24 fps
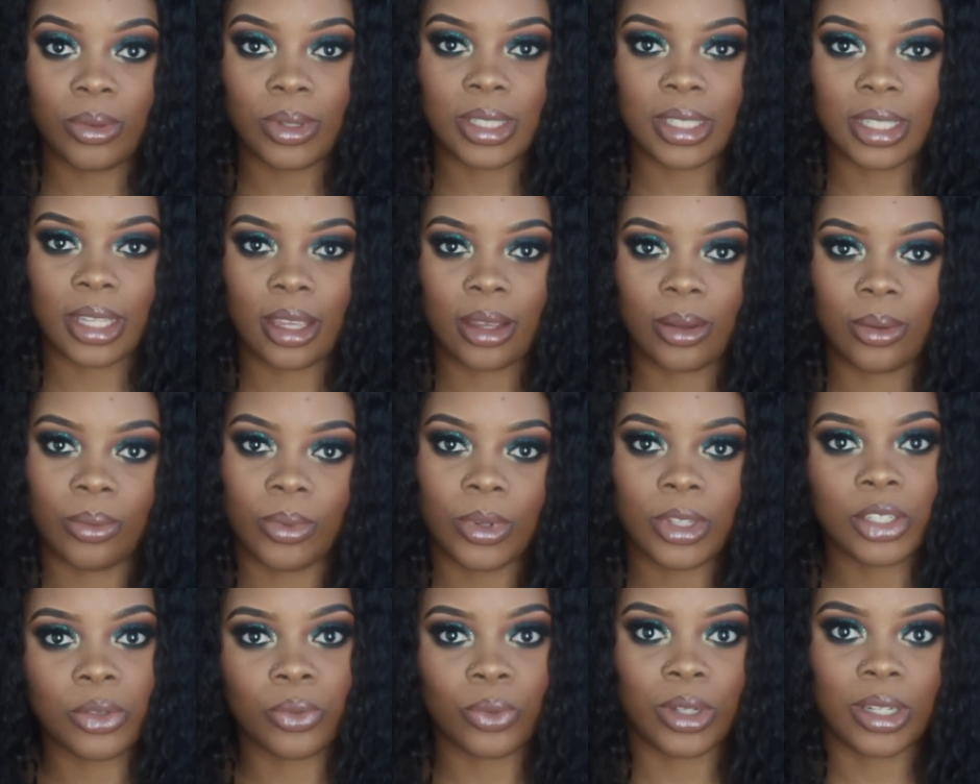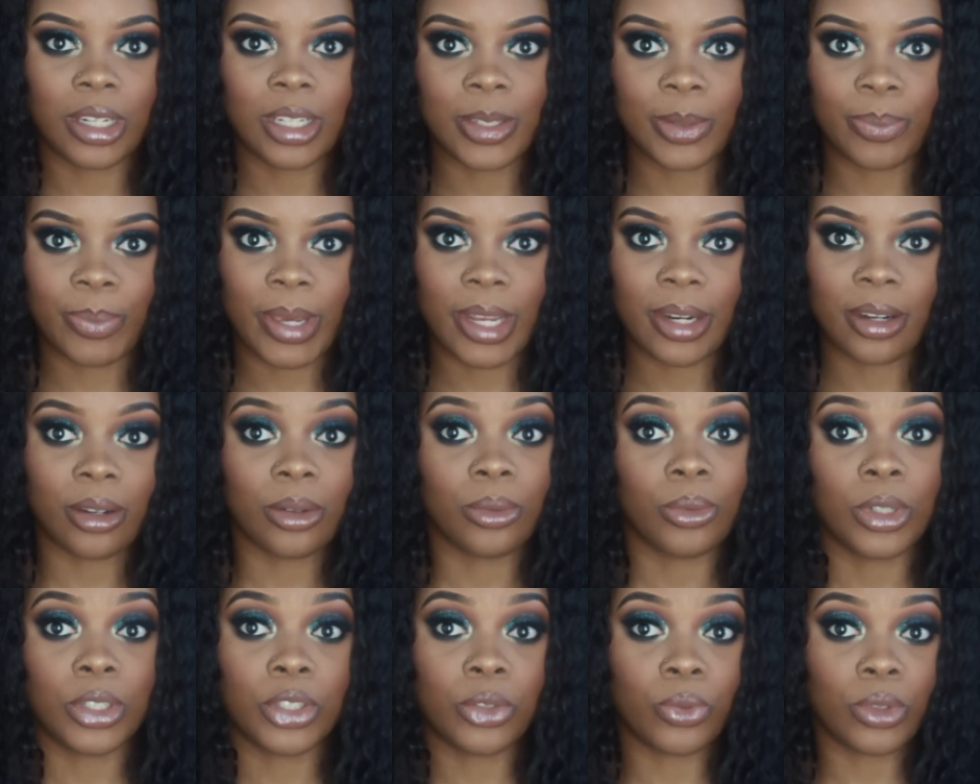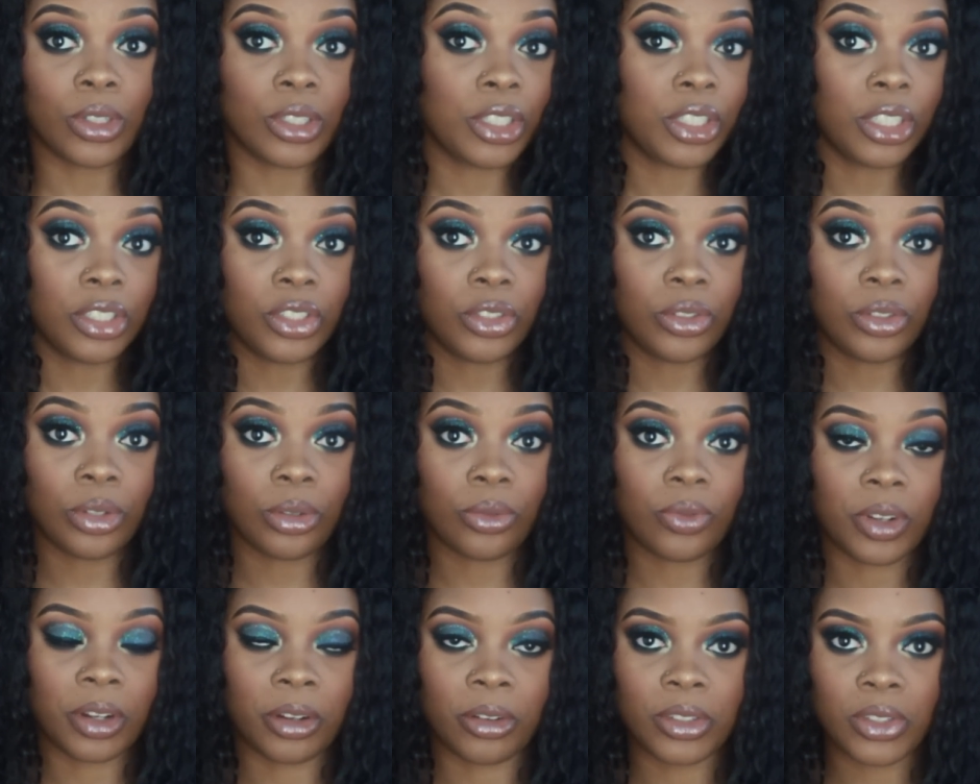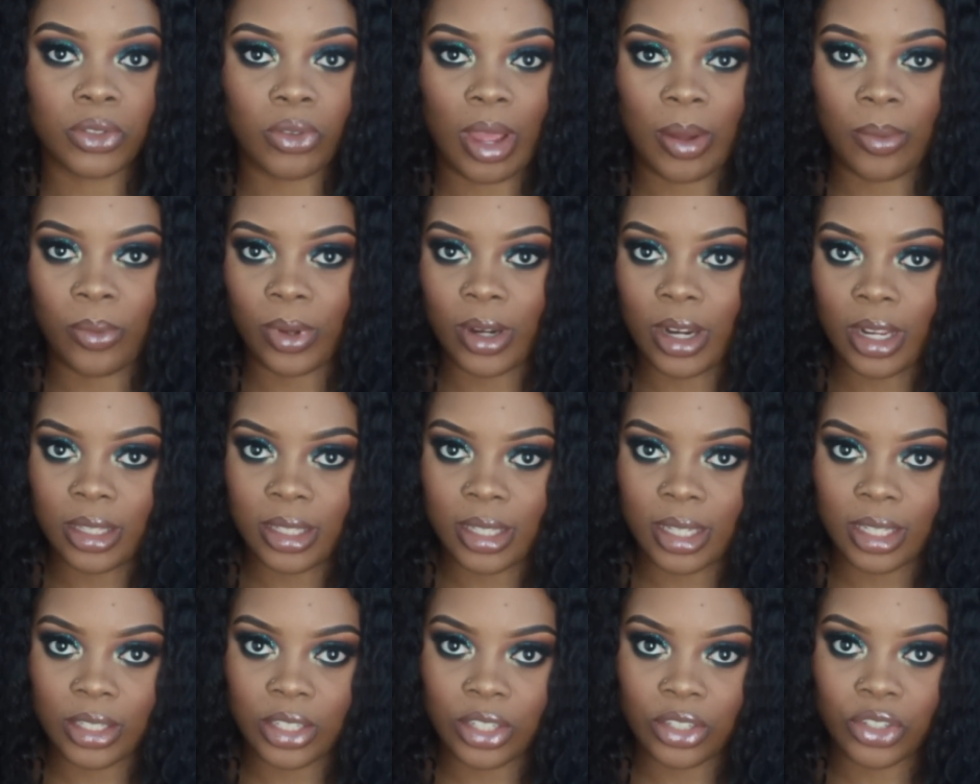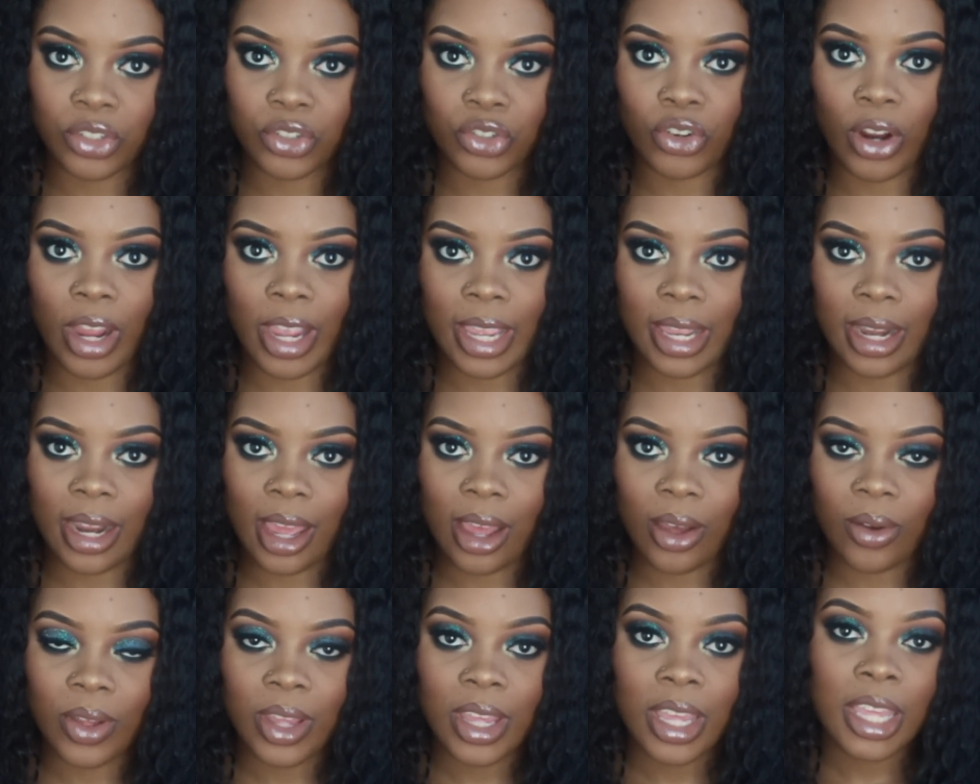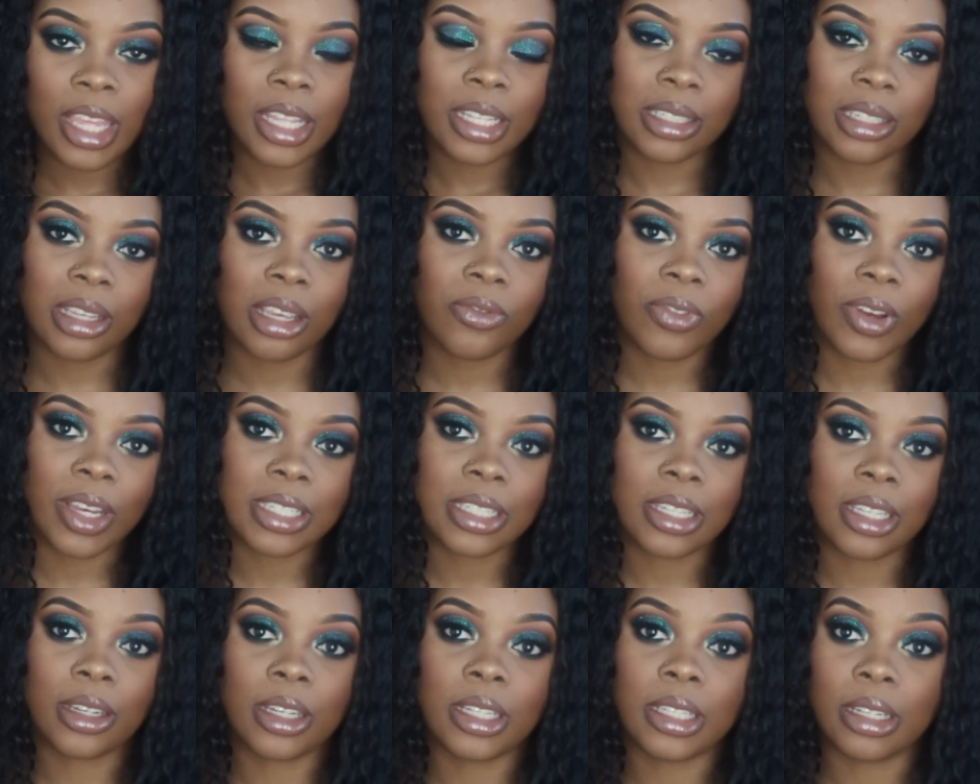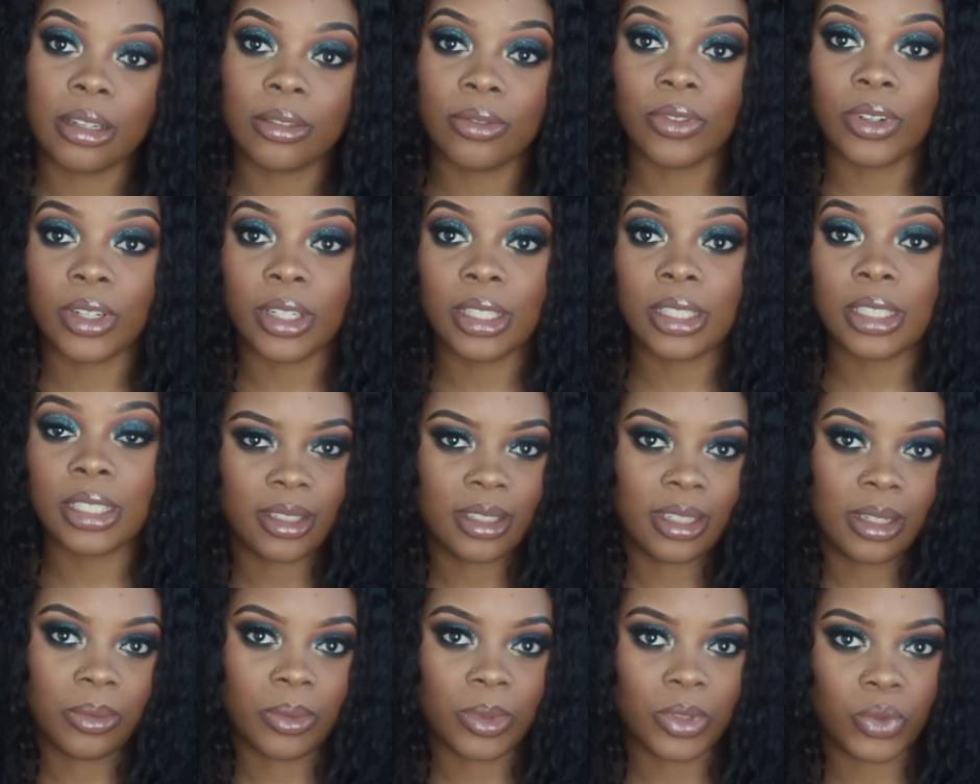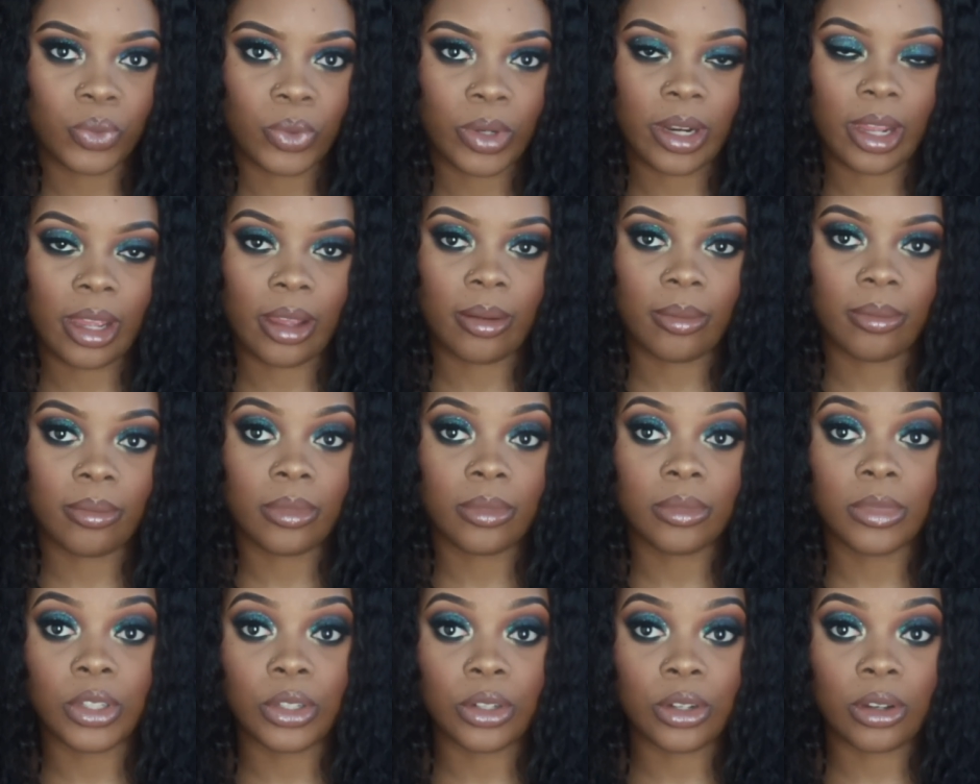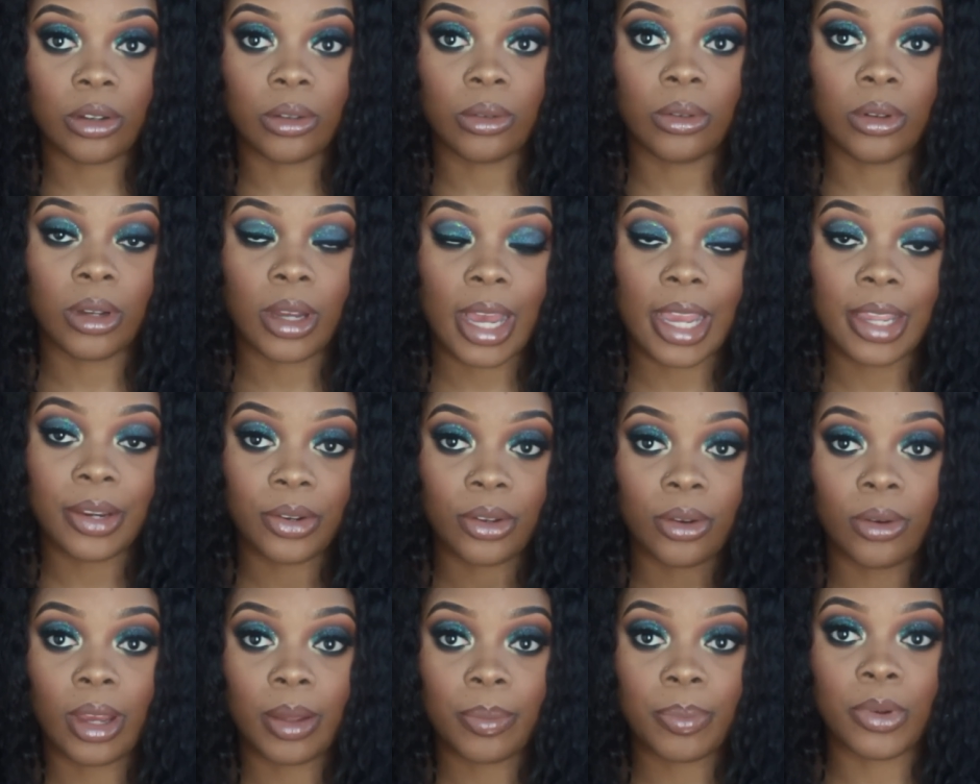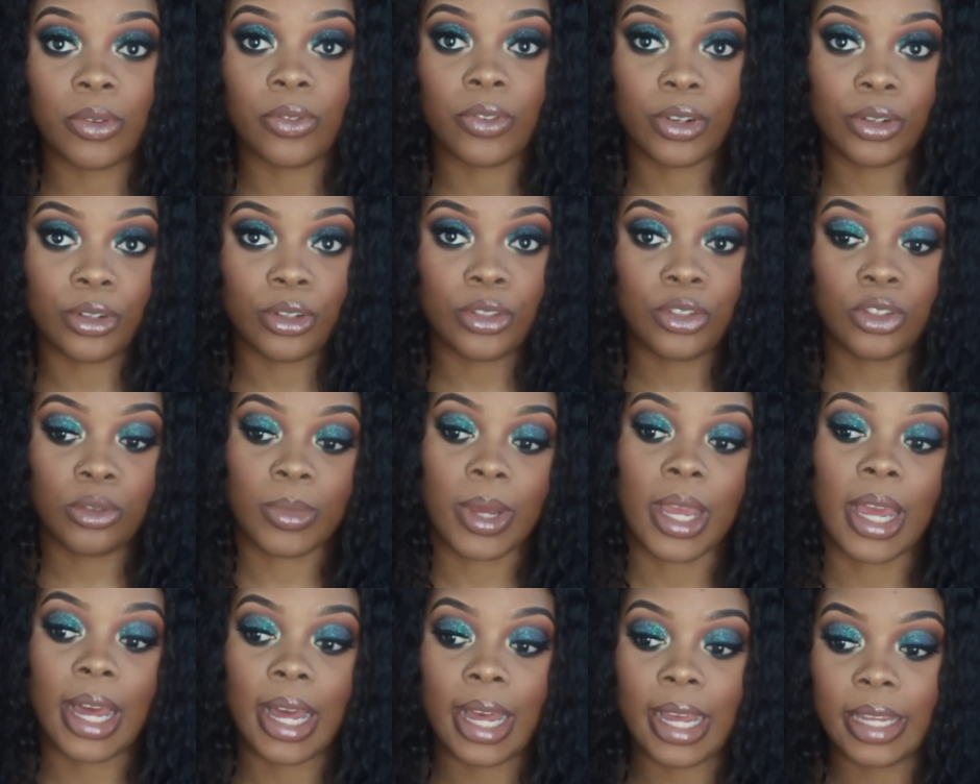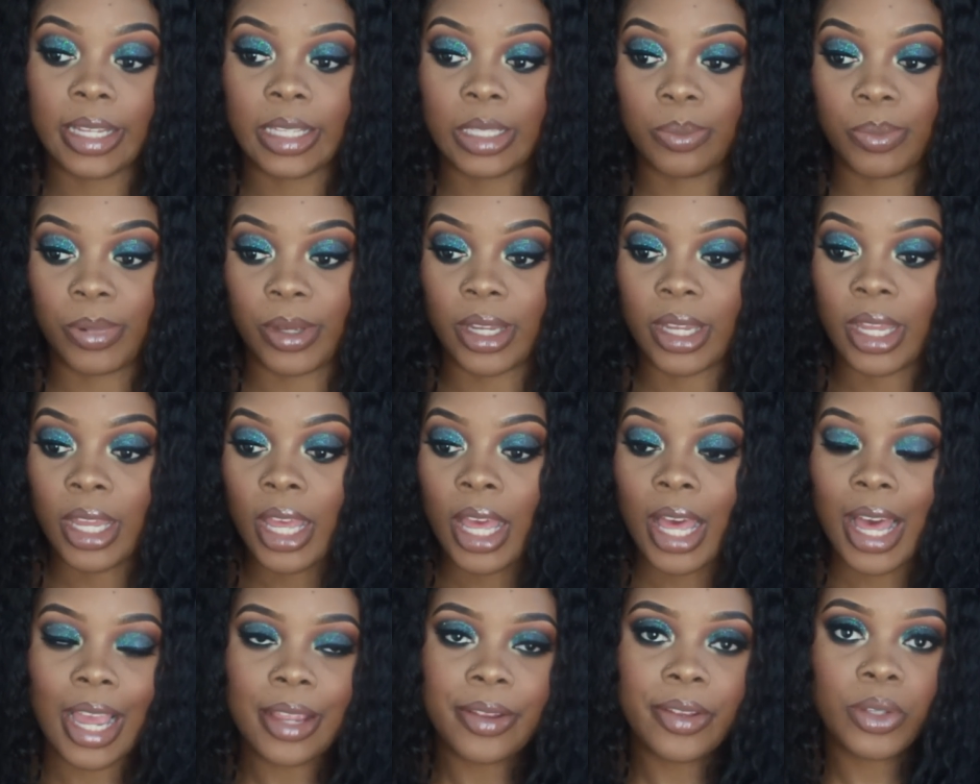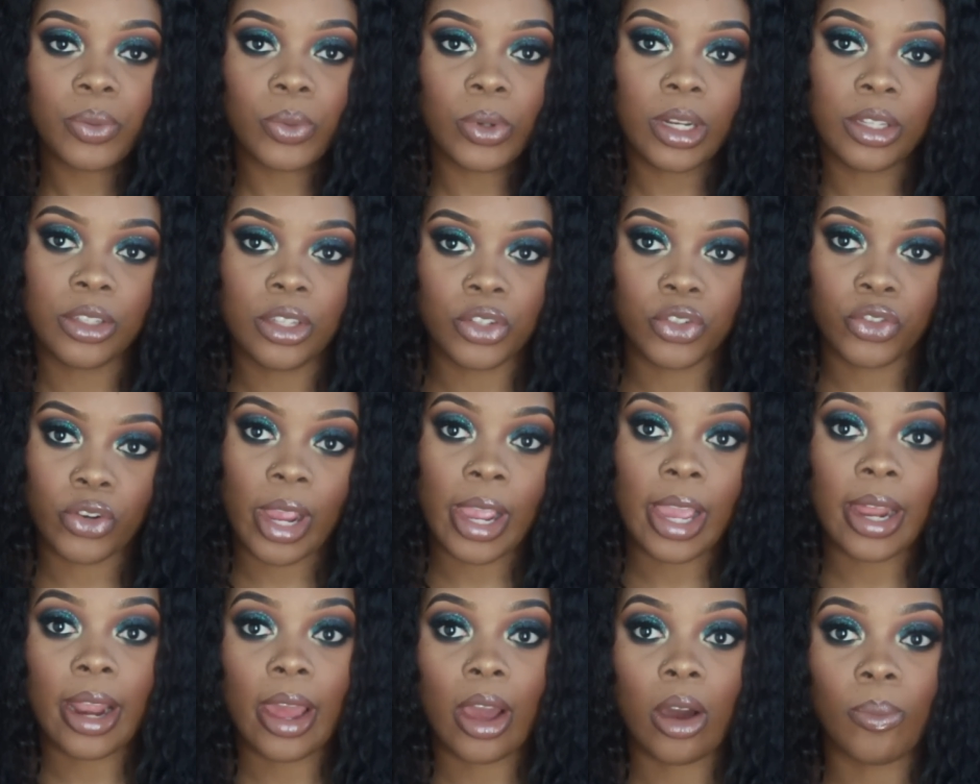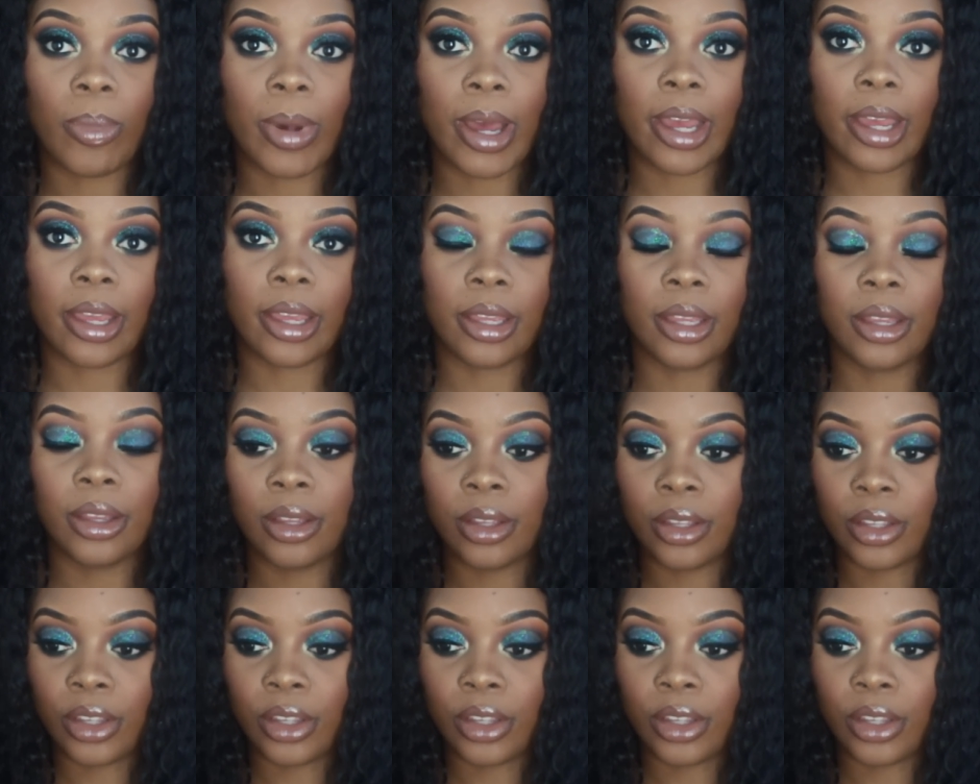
It's like which one is better, which one should you do first. So I wanted to just try it out, see if I seen a difference, see which one I know I prefer to do my eyes, but I just wanted to try it out by